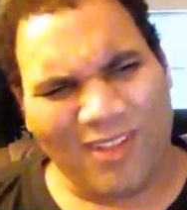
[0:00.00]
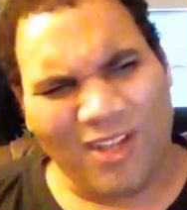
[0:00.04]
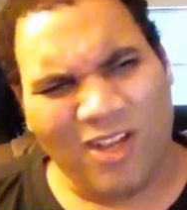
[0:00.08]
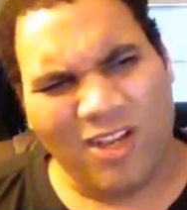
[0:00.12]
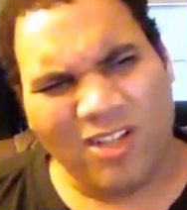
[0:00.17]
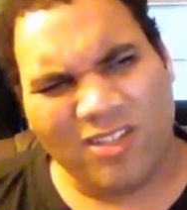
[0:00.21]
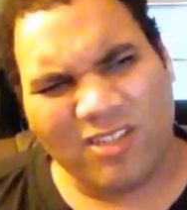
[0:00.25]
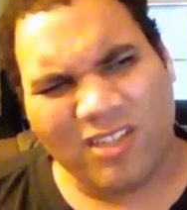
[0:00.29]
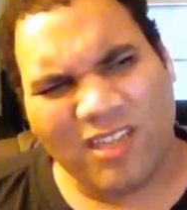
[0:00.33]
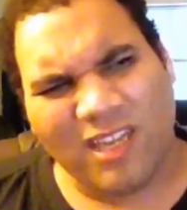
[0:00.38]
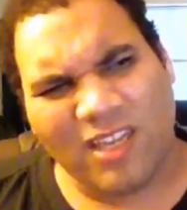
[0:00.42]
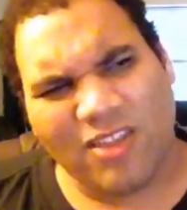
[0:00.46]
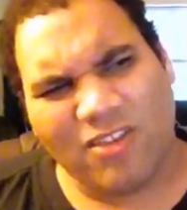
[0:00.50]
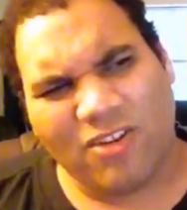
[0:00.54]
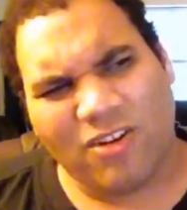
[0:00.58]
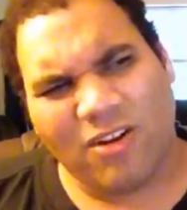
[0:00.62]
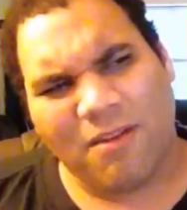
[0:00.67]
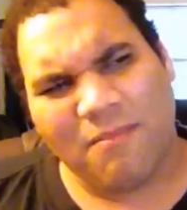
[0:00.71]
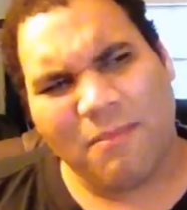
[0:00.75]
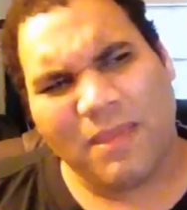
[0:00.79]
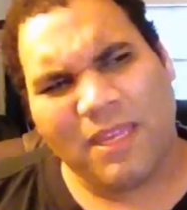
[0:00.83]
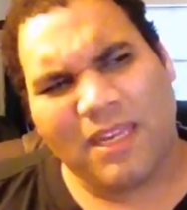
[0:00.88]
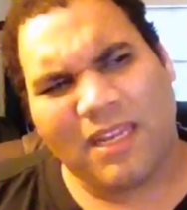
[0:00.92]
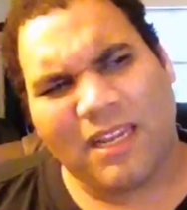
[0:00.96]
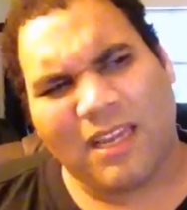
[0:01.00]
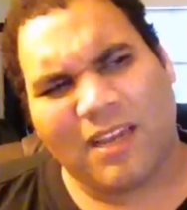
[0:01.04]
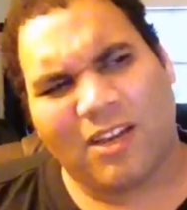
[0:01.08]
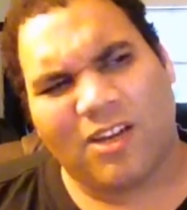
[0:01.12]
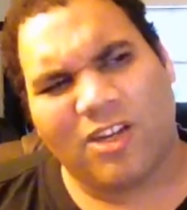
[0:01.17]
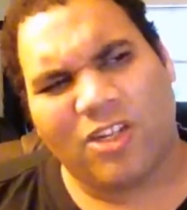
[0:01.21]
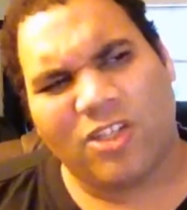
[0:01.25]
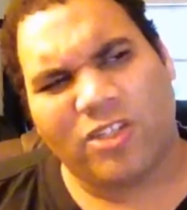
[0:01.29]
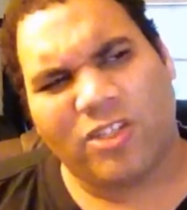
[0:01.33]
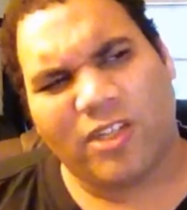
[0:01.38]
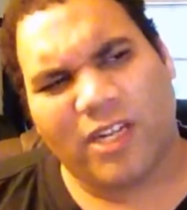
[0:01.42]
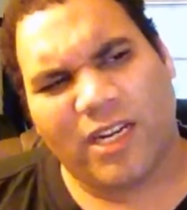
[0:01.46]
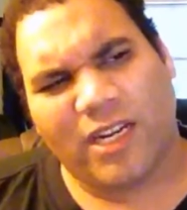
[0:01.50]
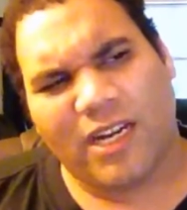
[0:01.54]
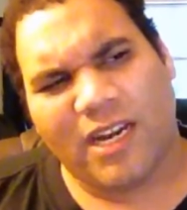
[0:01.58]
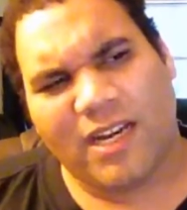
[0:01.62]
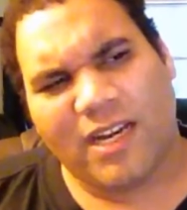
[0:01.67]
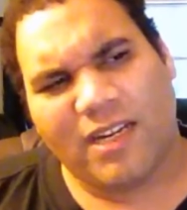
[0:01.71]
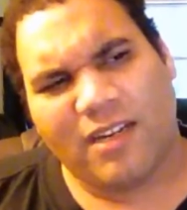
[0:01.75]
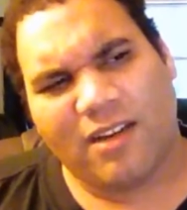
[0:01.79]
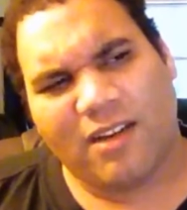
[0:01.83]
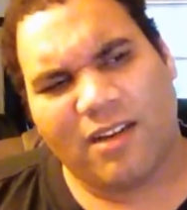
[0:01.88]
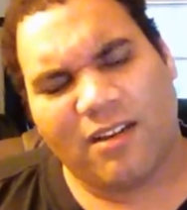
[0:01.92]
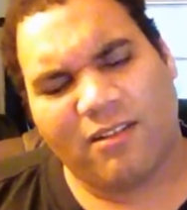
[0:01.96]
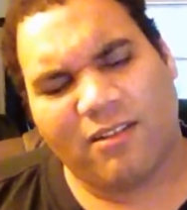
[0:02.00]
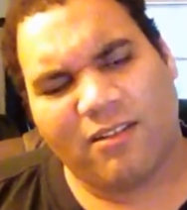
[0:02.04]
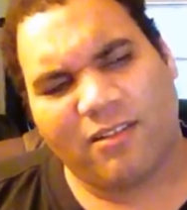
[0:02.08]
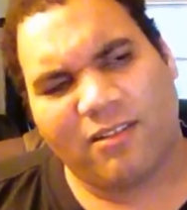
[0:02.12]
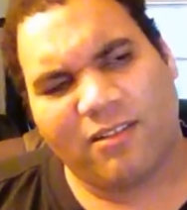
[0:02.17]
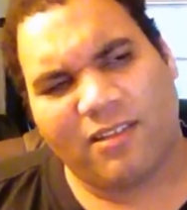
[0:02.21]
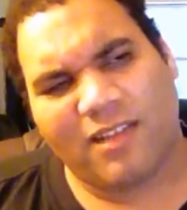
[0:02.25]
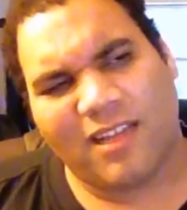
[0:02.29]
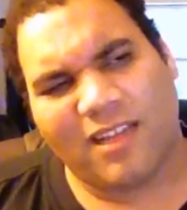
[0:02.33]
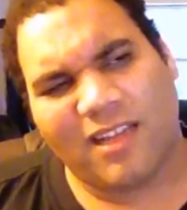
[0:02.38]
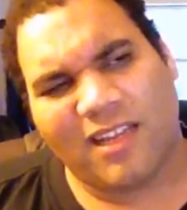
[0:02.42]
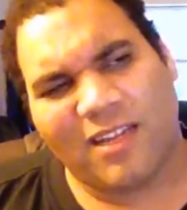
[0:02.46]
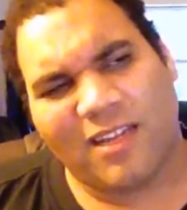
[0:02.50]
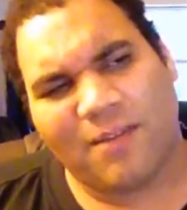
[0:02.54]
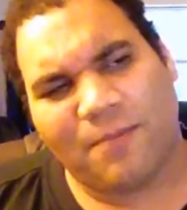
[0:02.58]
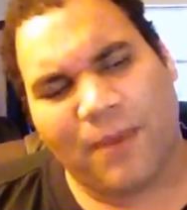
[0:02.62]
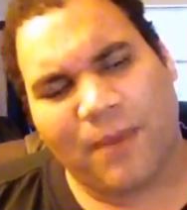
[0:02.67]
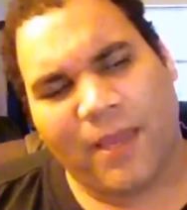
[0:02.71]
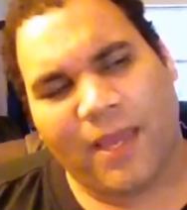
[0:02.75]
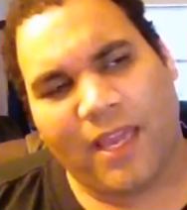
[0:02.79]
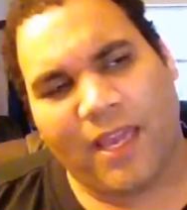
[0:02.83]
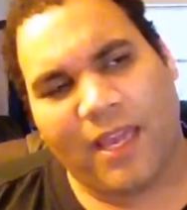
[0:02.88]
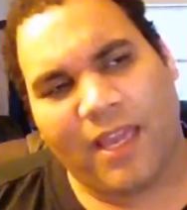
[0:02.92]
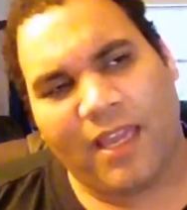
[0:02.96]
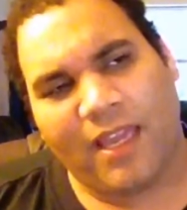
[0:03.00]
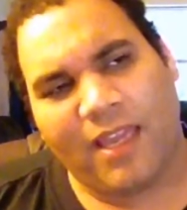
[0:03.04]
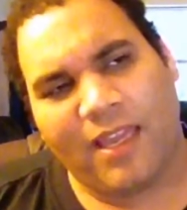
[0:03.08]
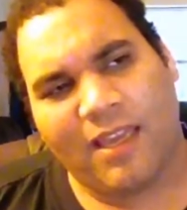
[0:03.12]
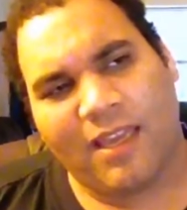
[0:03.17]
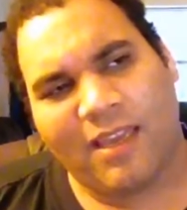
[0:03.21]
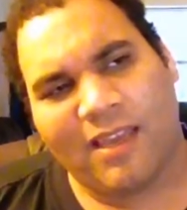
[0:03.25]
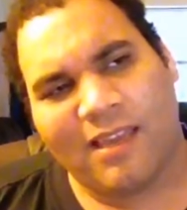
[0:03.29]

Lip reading: Altogether I made like $109. I had to pay